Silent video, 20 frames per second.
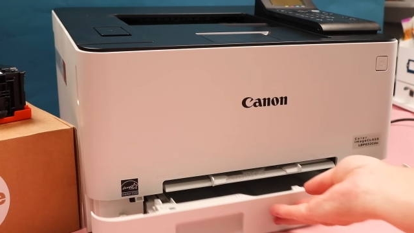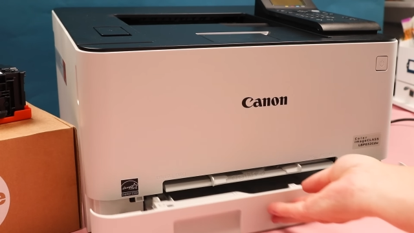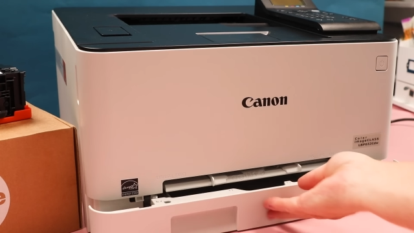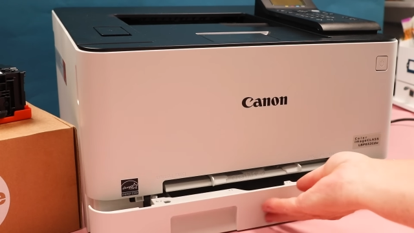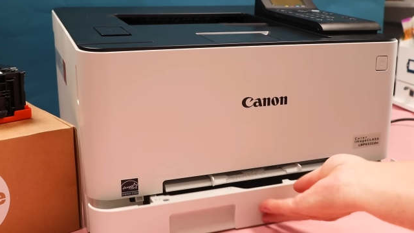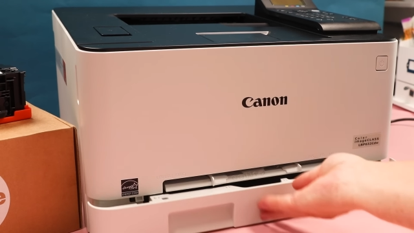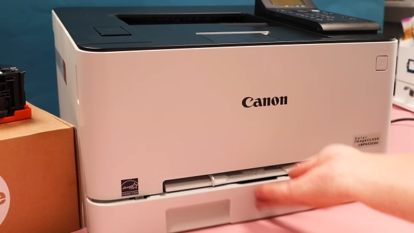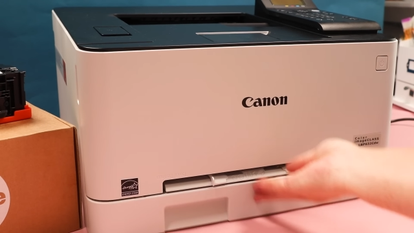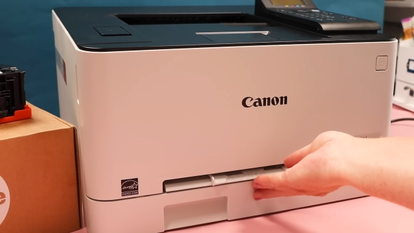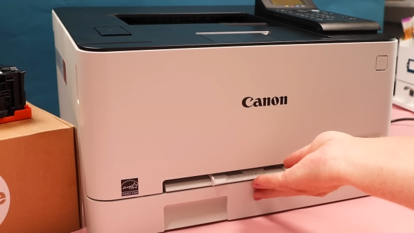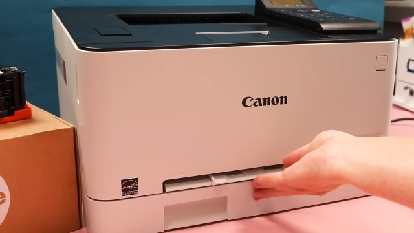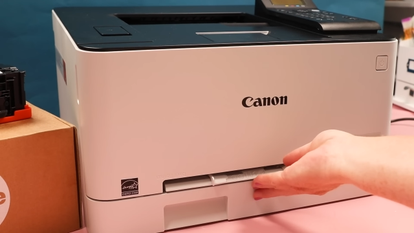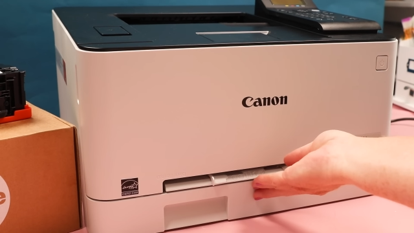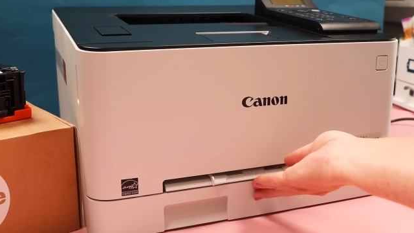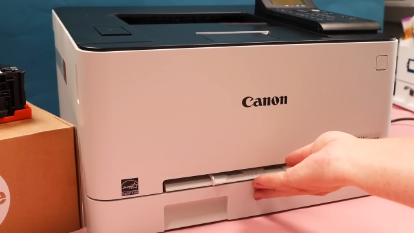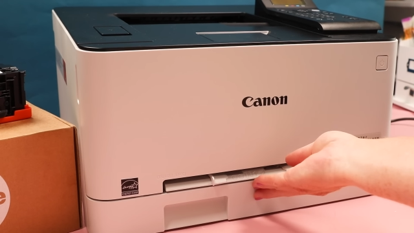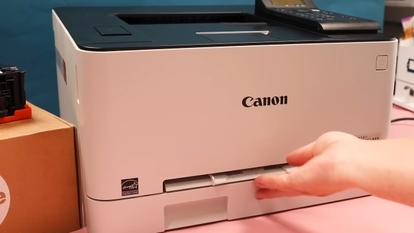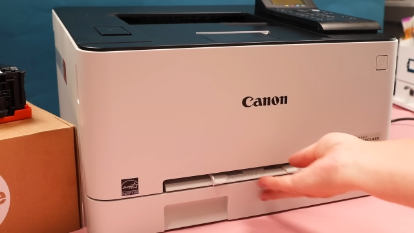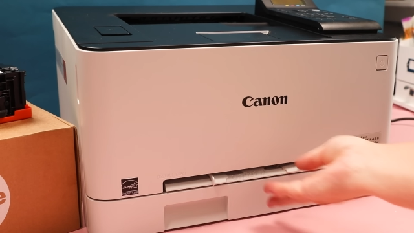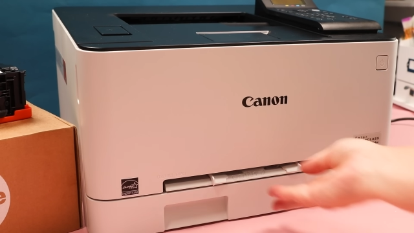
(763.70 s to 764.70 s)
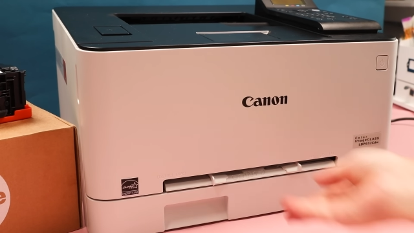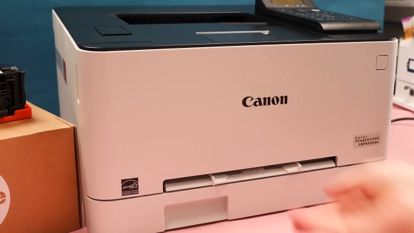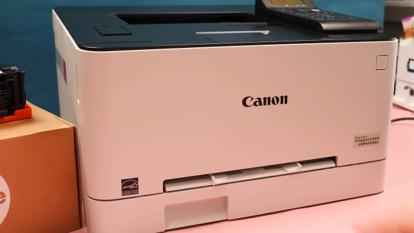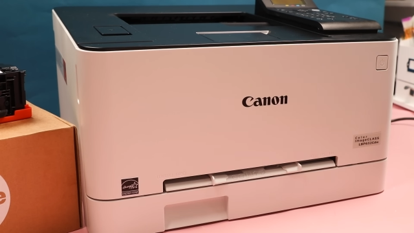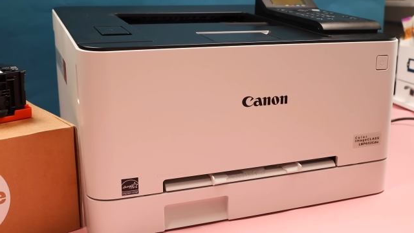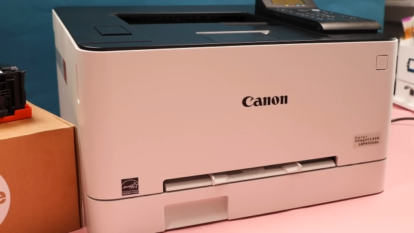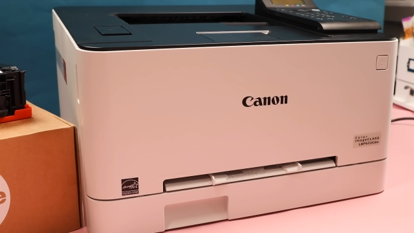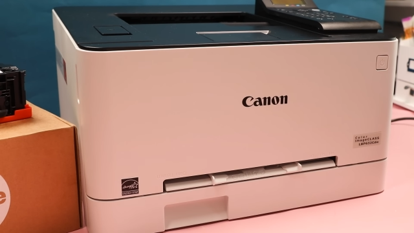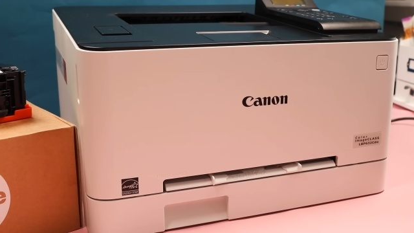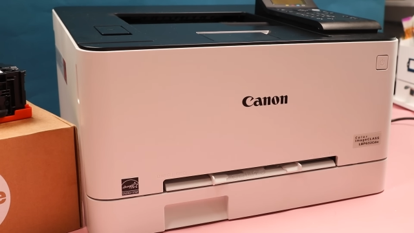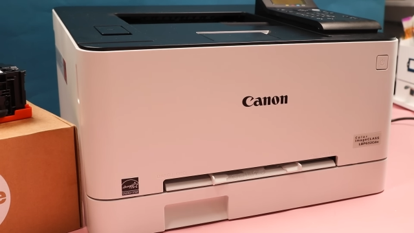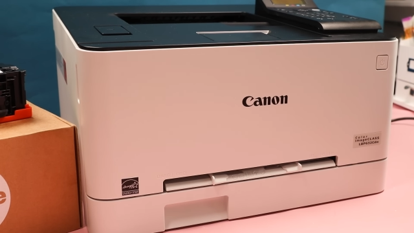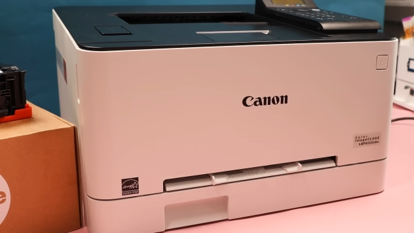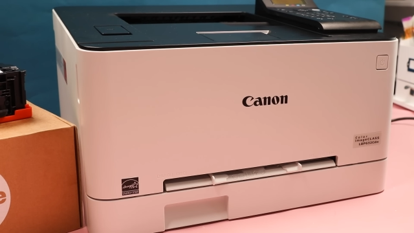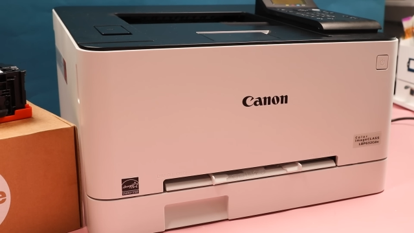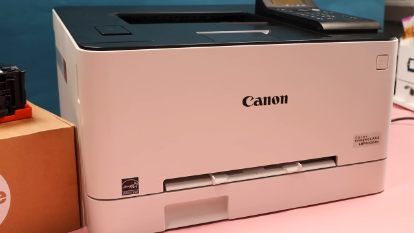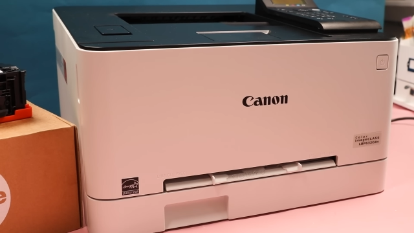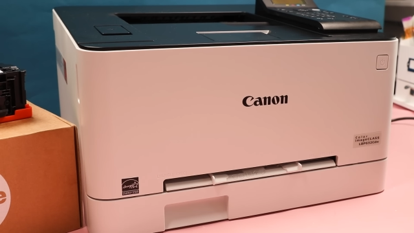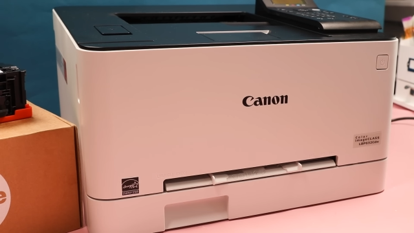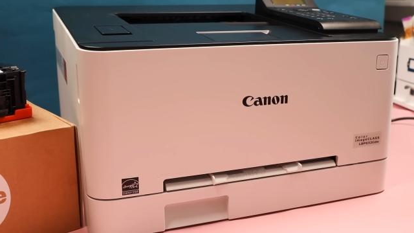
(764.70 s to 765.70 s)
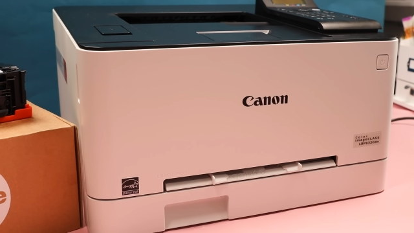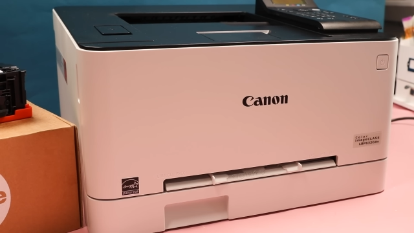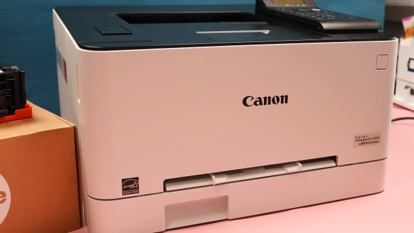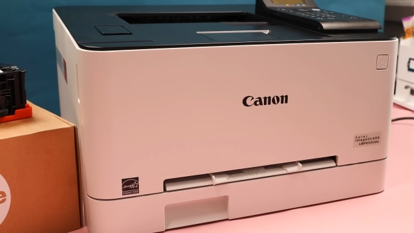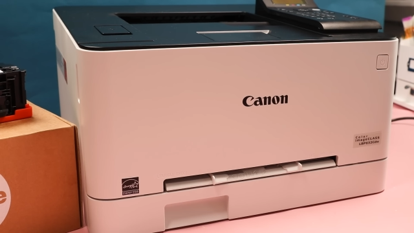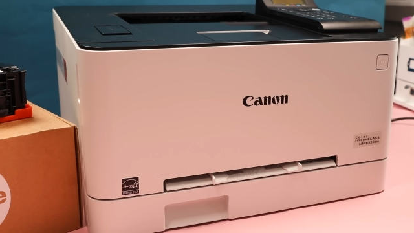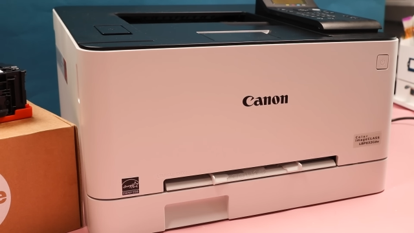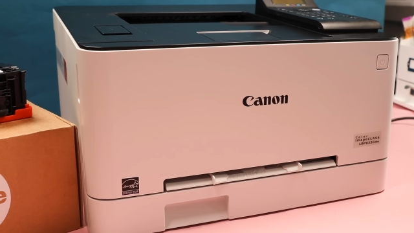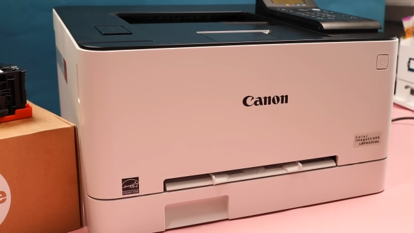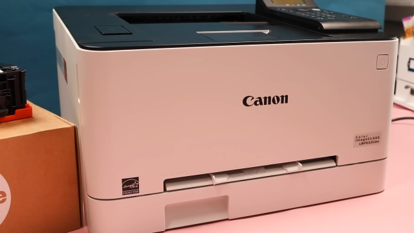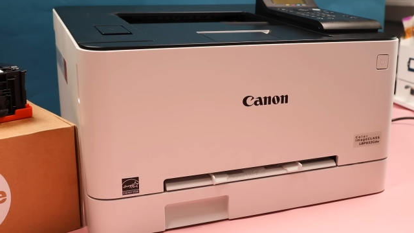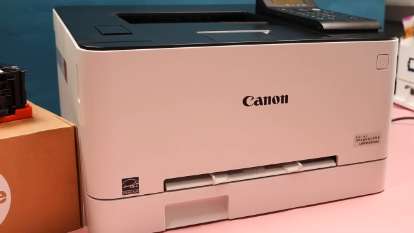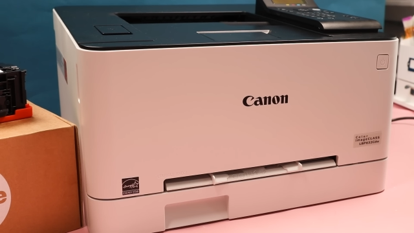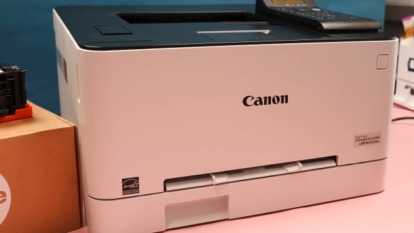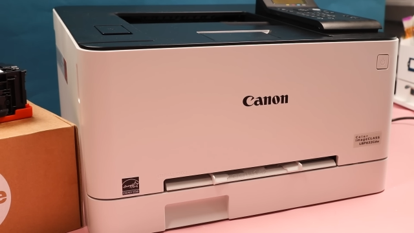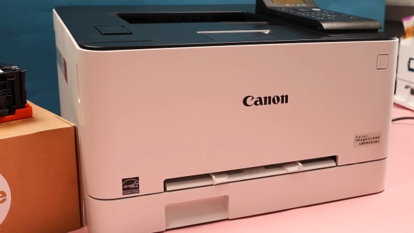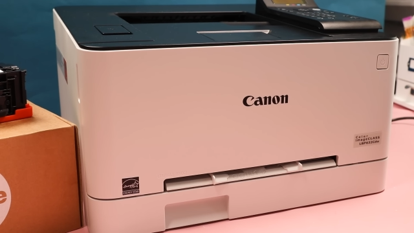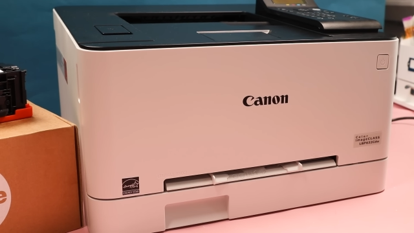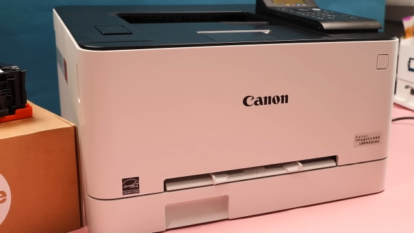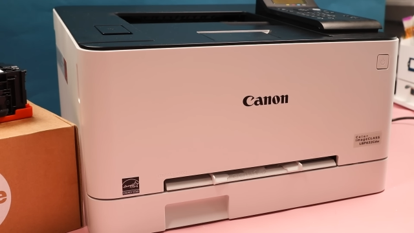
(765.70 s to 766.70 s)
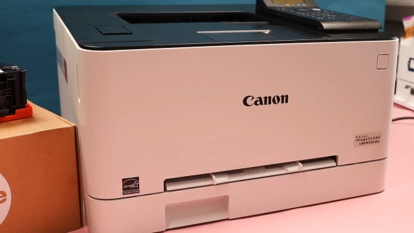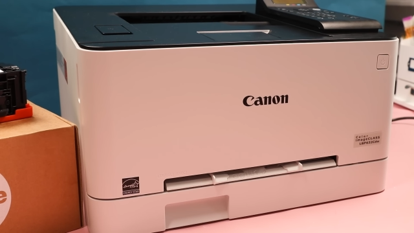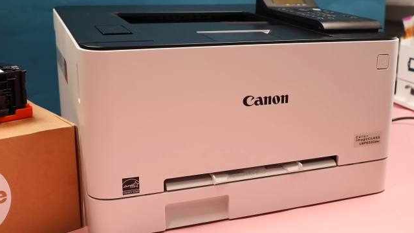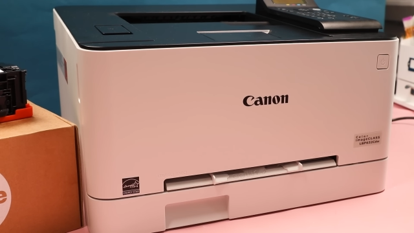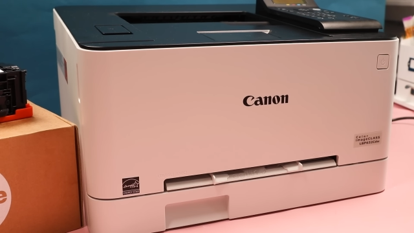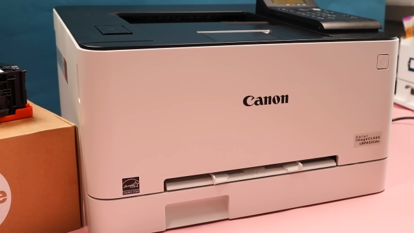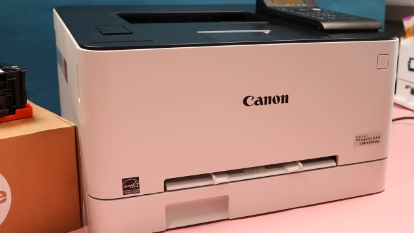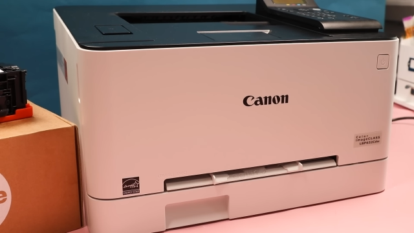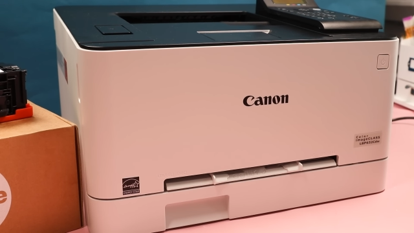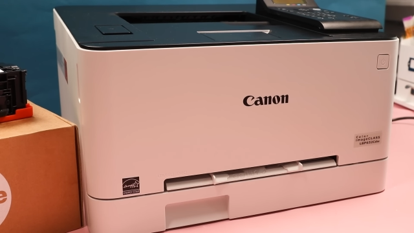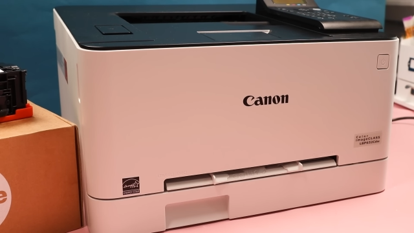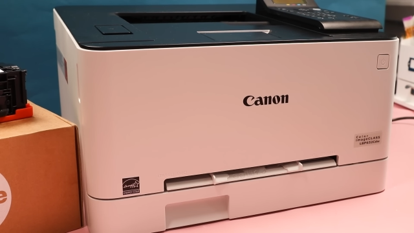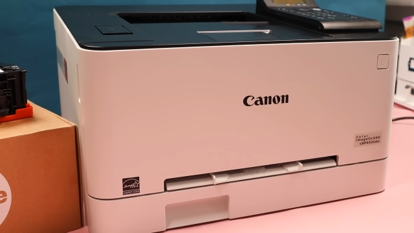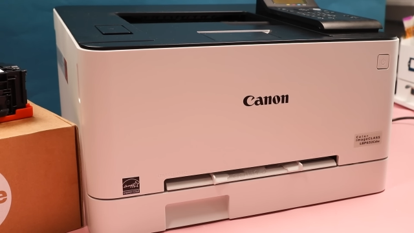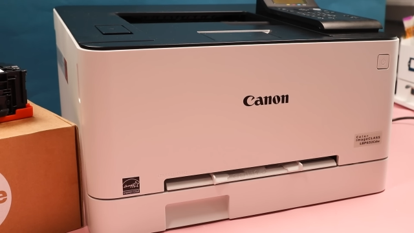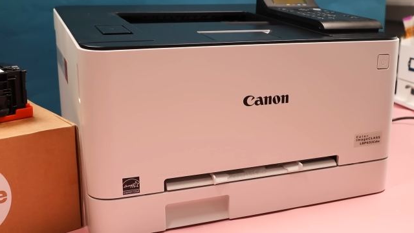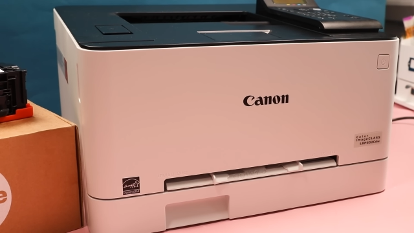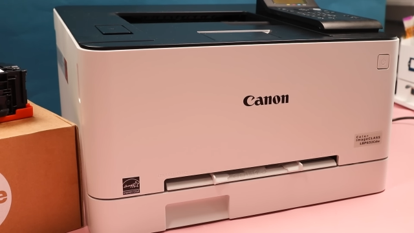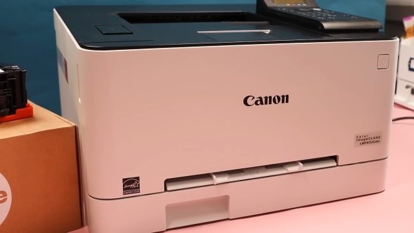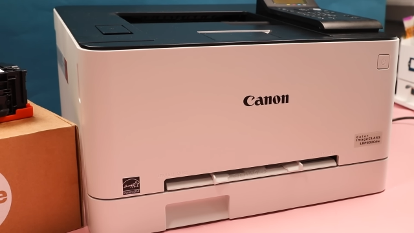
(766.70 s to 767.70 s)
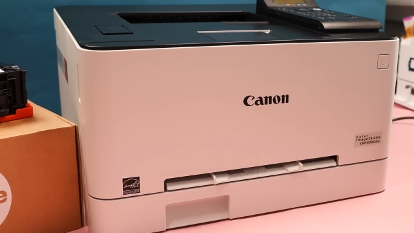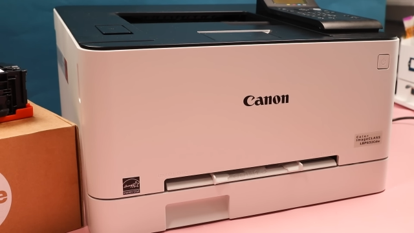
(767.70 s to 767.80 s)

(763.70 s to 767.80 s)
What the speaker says: [unreadable: no face in view]